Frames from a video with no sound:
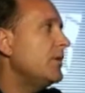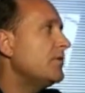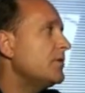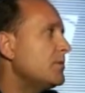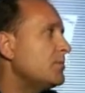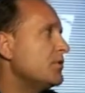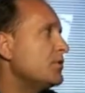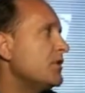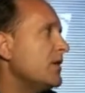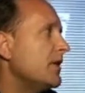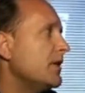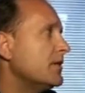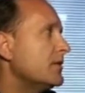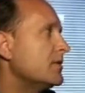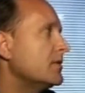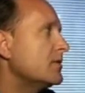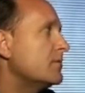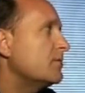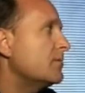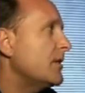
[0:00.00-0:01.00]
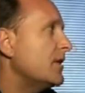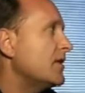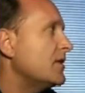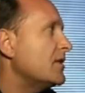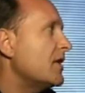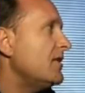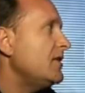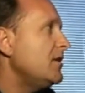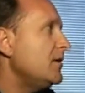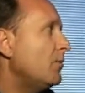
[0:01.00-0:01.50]
to Windows machines,
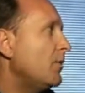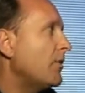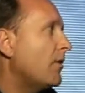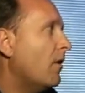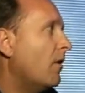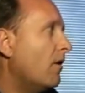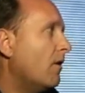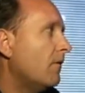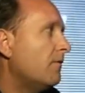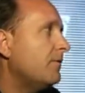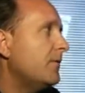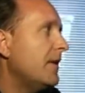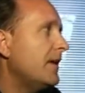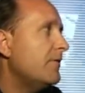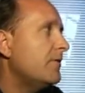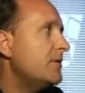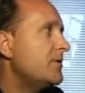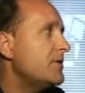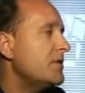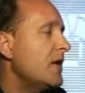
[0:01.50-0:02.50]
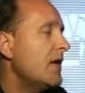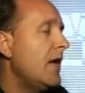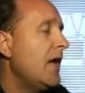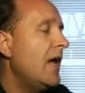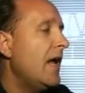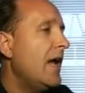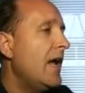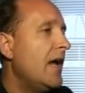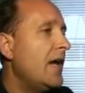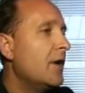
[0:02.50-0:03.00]
because I deal with all flavors.
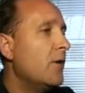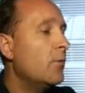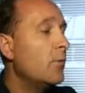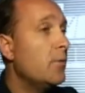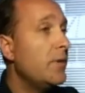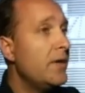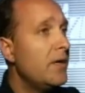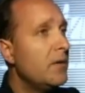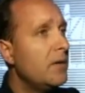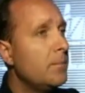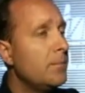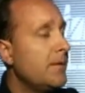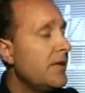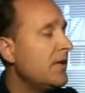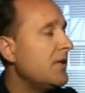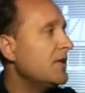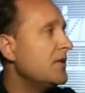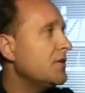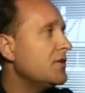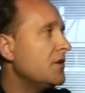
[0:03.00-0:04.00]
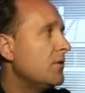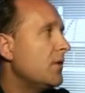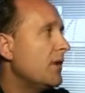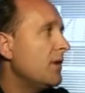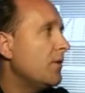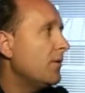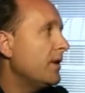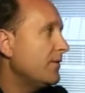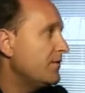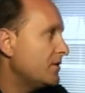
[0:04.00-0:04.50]
And a real big issue, I
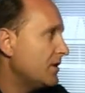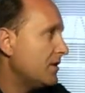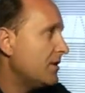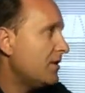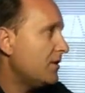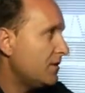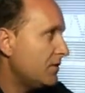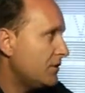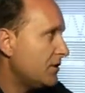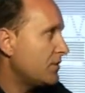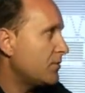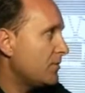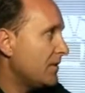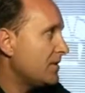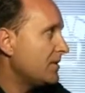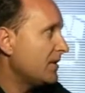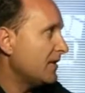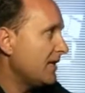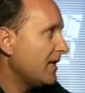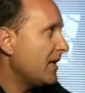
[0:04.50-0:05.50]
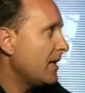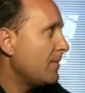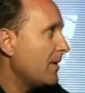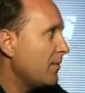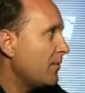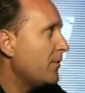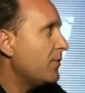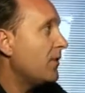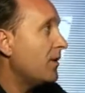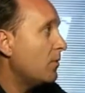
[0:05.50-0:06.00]
know F-Secure just recently came
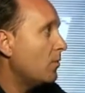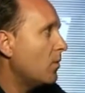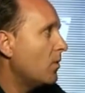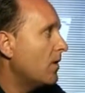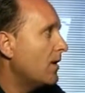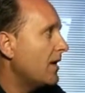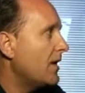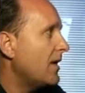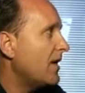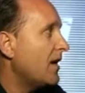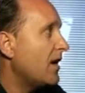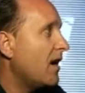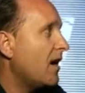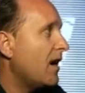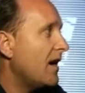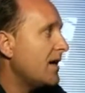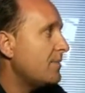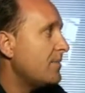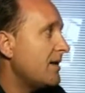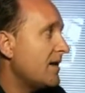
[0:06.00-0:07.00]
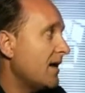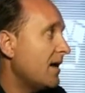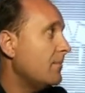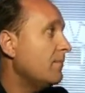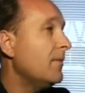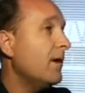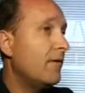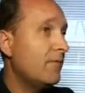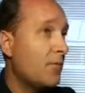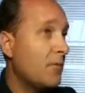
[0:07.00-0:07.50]
out with their warning, and
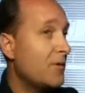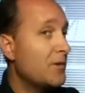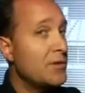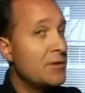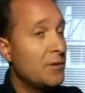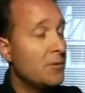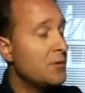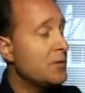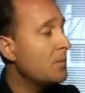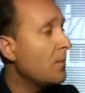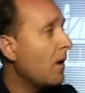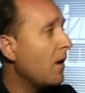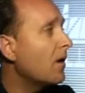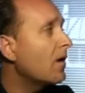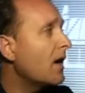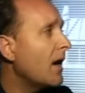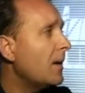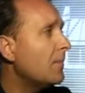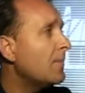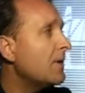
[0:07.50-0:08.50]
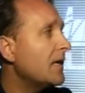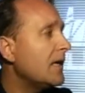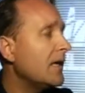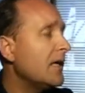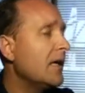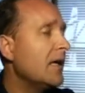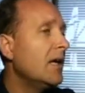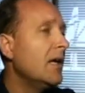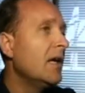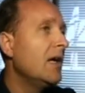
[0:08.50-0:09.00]
IBM, of course, no small company,
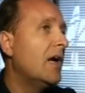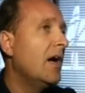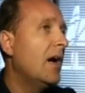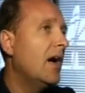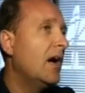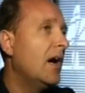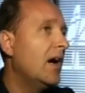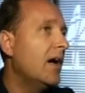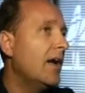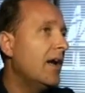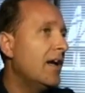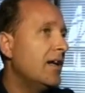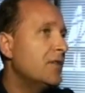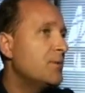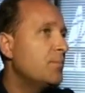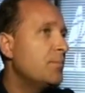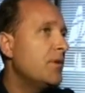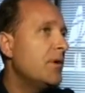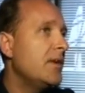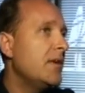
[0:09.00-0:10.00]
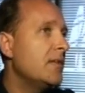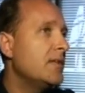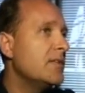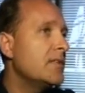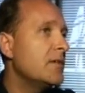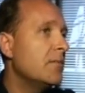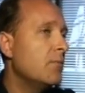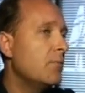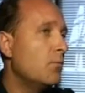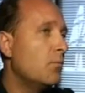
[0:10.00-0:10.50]
has put in
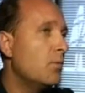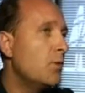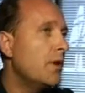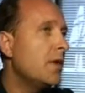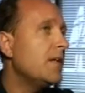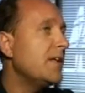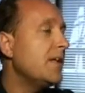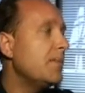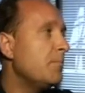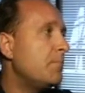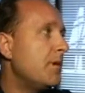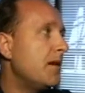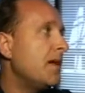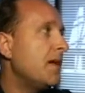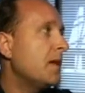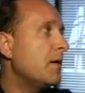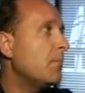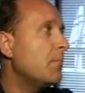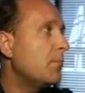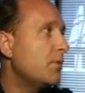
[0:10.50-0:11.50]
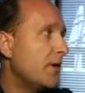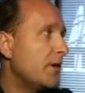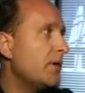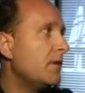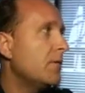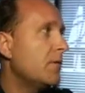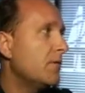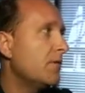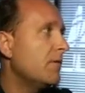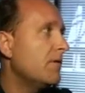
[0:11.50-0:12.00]
some really big bring
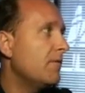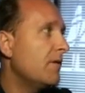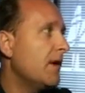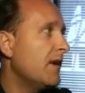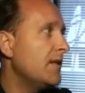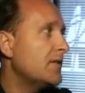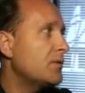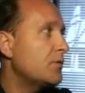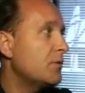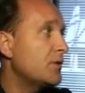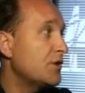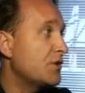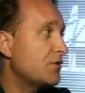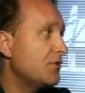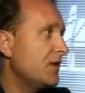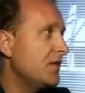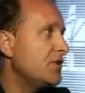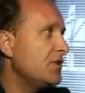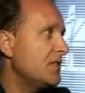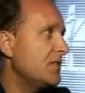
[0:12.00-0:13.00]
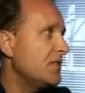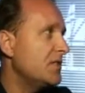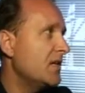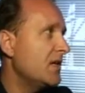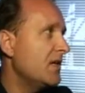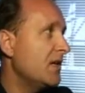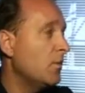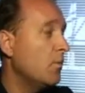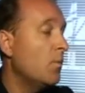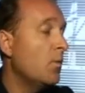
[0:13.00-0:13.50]
your own device restrictions
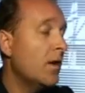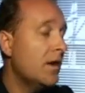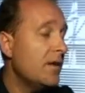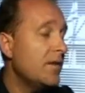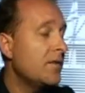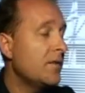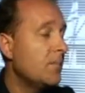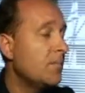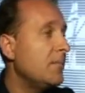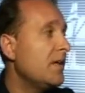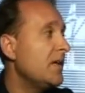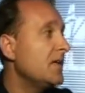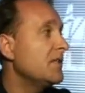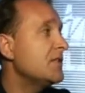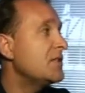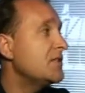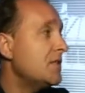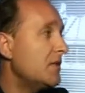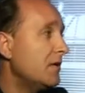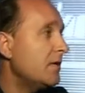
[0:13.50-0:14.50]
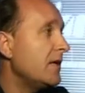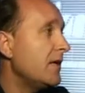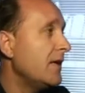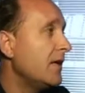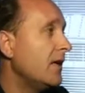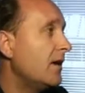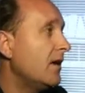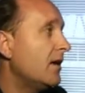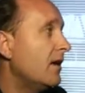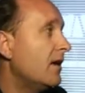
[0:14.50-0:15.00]
in, and one of them being
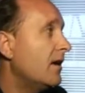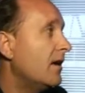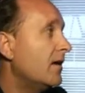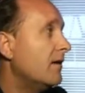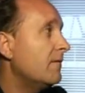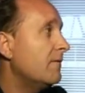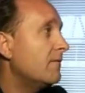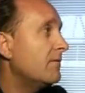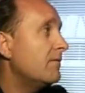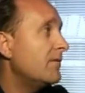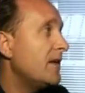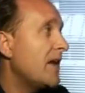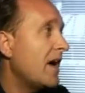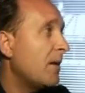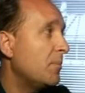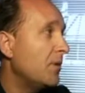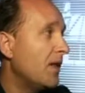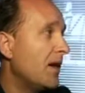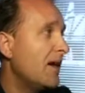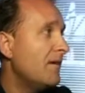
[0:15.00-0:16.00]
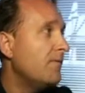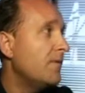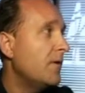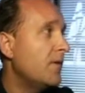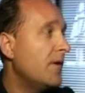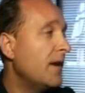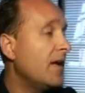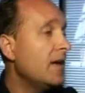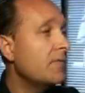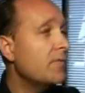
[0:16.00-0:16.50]
Siri of the Apple
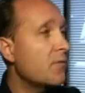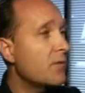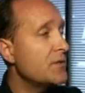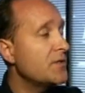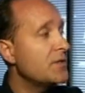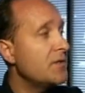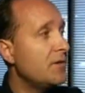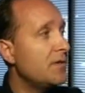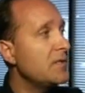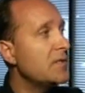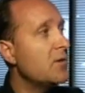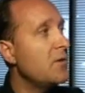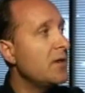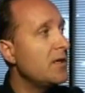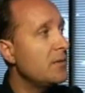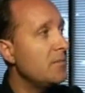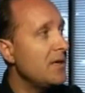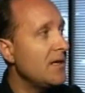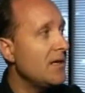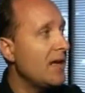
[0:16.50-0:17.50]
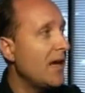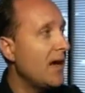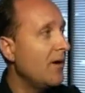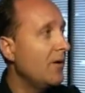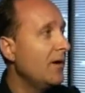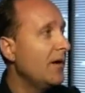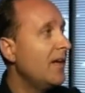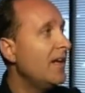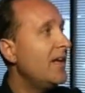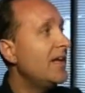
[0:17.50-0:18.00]
iPhone. And of course, Siri is going to be
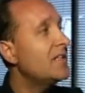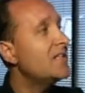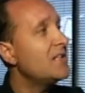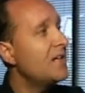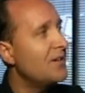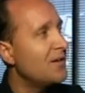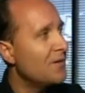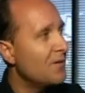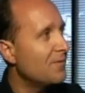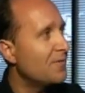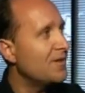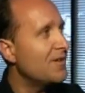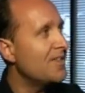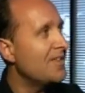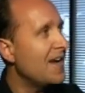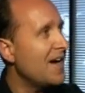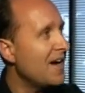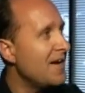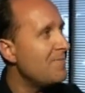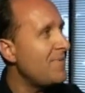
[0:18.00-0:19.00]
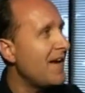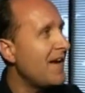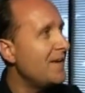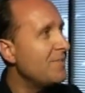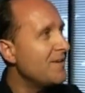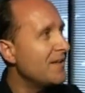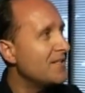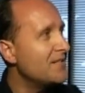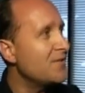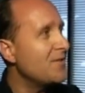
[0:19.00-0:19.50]
now extended over to the
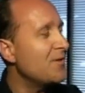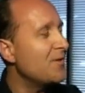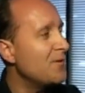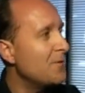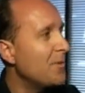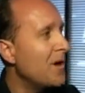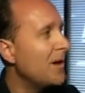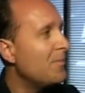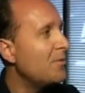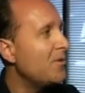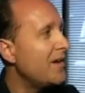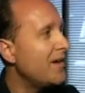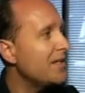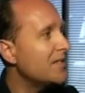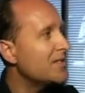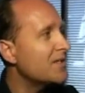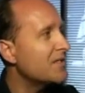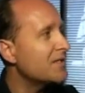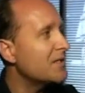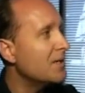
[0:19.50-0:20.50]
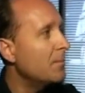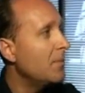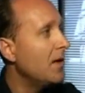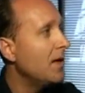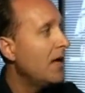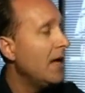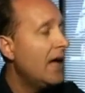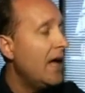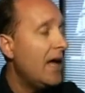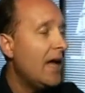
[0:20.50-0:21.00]
iPad because of their new operating system.
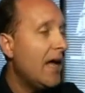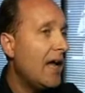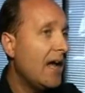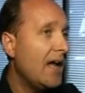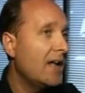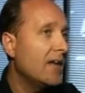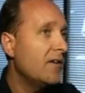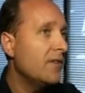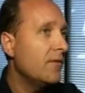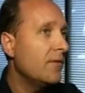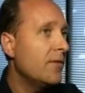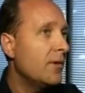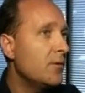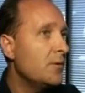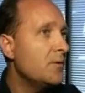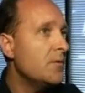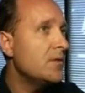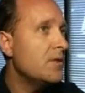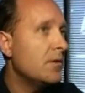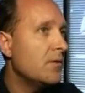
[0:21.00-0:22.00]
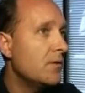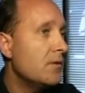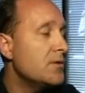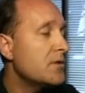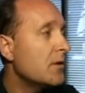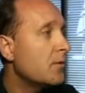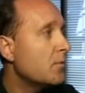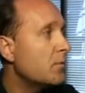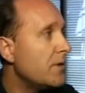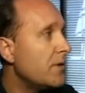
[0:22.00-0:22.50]
And
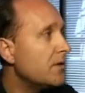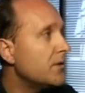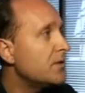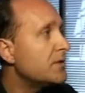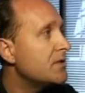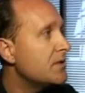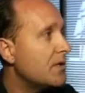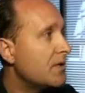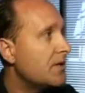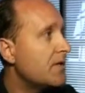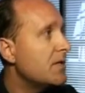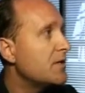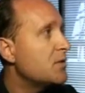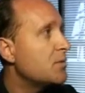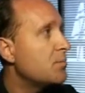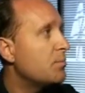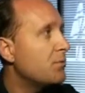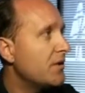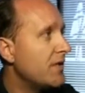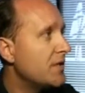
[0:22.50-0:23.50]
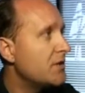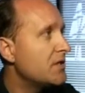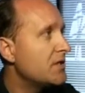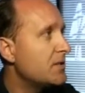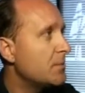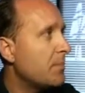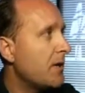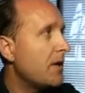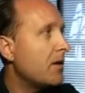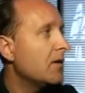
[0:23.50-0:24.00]
those are real serious
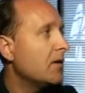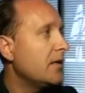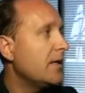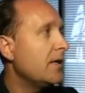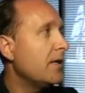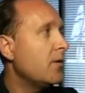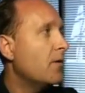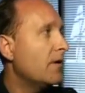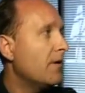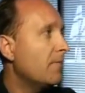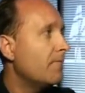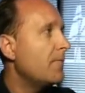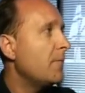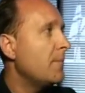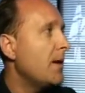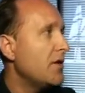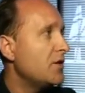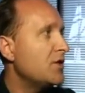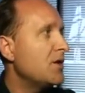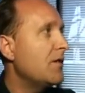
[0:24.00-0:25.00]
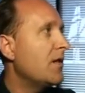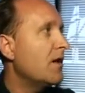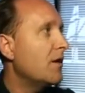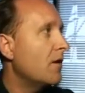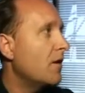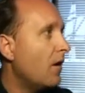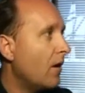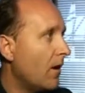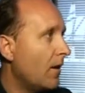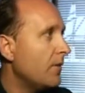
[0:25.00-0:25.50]
breaches. Apparently, your information that
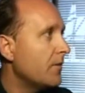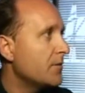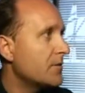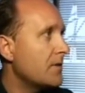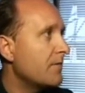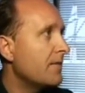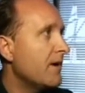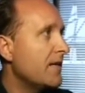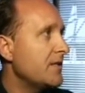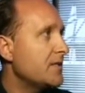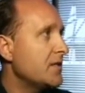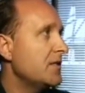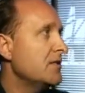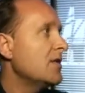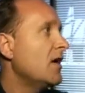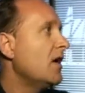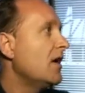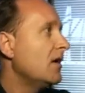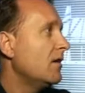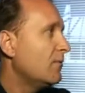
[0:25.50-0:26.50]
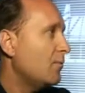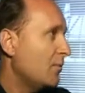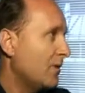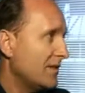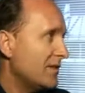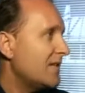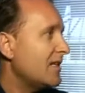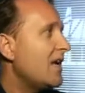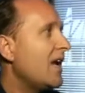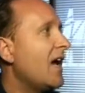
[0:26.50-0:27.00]
are on those devices,
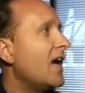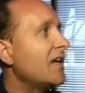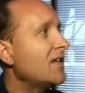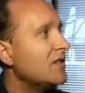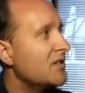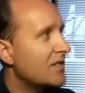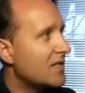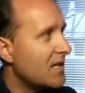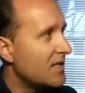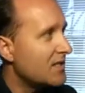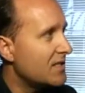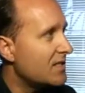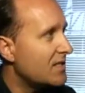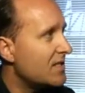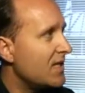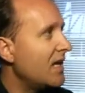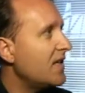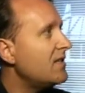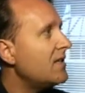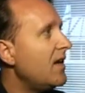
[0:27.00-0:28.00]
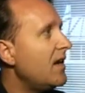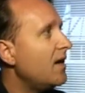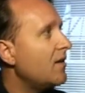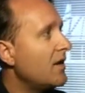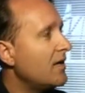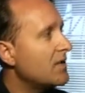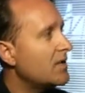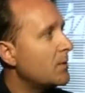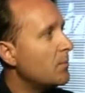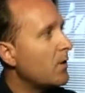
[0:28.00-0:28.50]
once again, just gets sent out
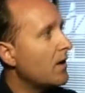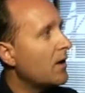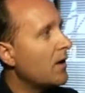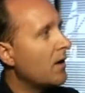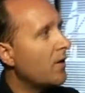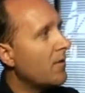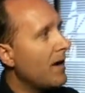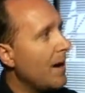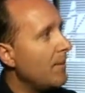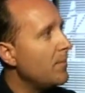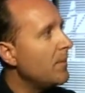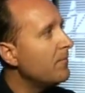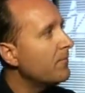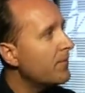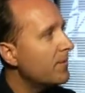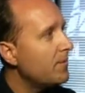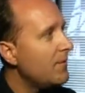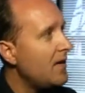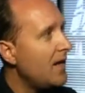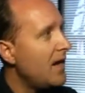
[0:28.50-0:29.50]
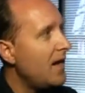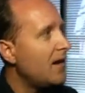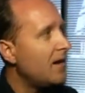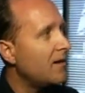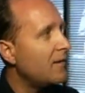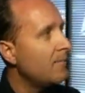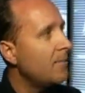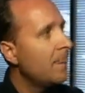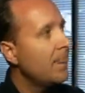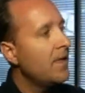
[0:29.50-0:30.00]
and someone can grab them from the
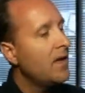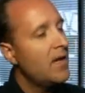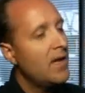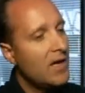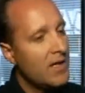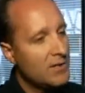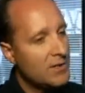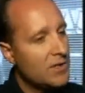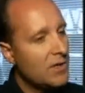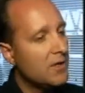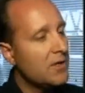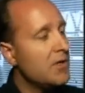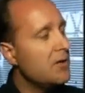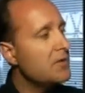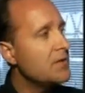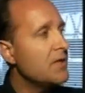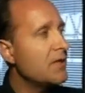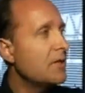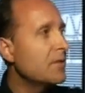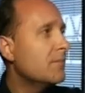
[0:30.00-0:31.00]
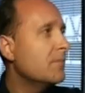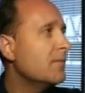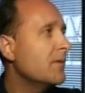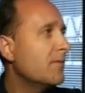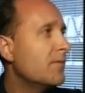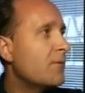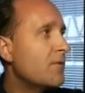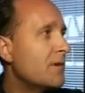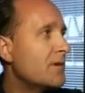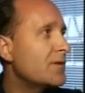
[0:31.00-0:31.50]
air and start using them,
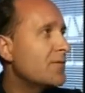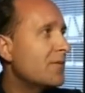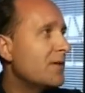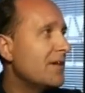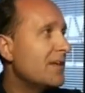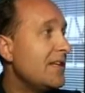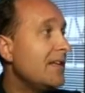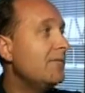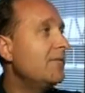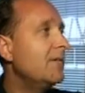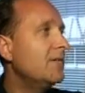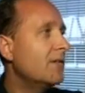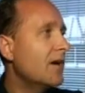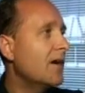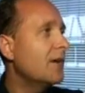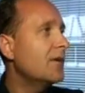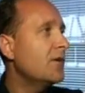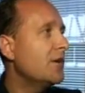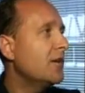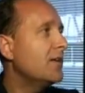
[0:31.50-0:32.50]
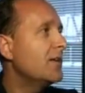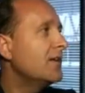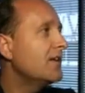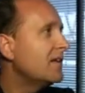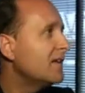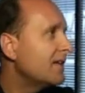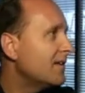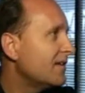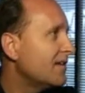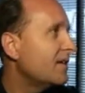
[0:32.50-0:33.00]
of course, for evil, not good.
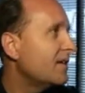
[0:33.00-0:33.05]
